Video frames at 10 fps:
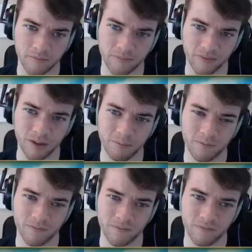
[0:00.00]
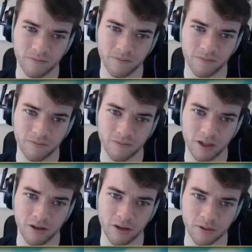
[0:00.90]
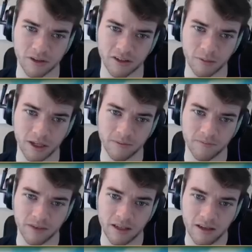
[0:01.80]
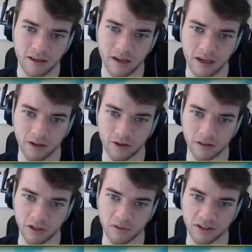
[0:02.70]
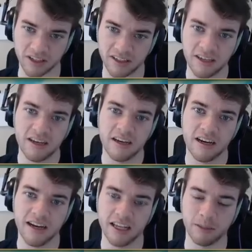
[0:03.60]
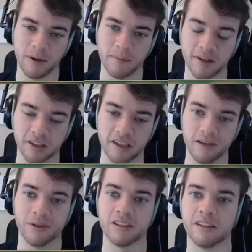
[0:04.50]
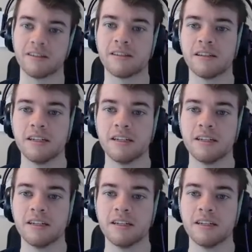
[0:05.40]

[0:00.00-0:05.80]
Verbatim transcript: Nope. You're useless to me. Ah, you're all useless. You're nothing but a bunch of useless